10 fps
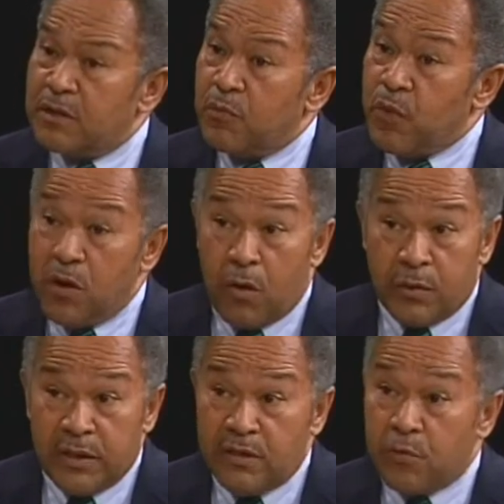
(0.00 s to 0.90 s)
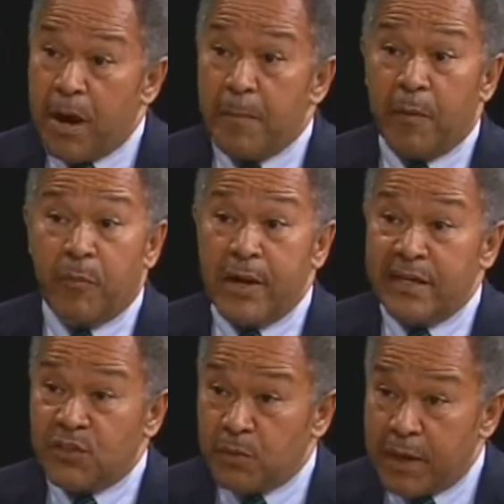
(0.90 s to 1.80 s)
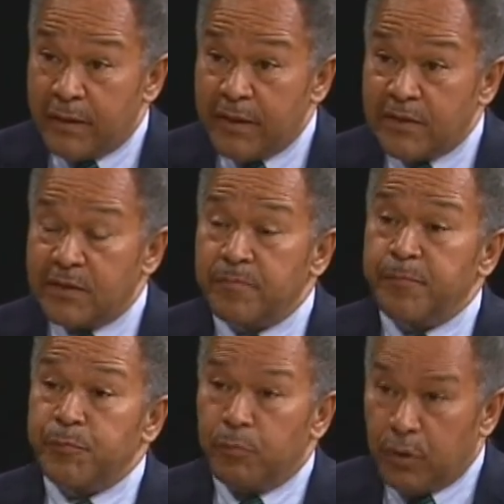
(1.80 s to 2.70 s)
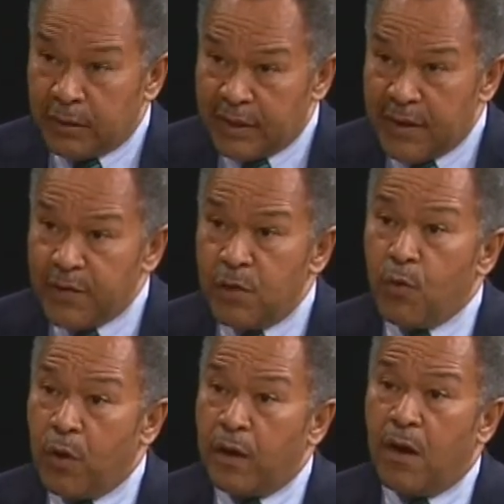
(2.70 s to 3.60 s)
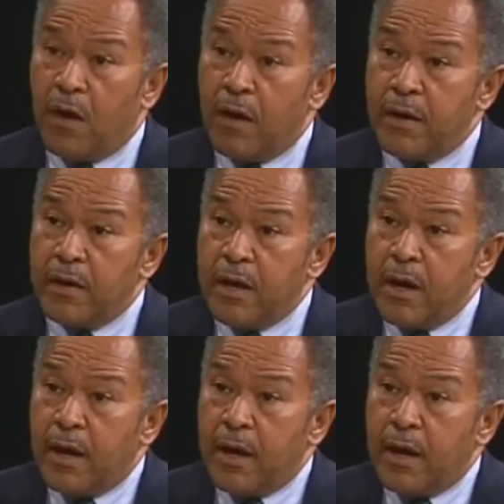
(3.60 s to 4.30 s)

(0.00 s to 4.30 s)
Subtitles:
and we all need to wrap our brains around this, pull together, work hard.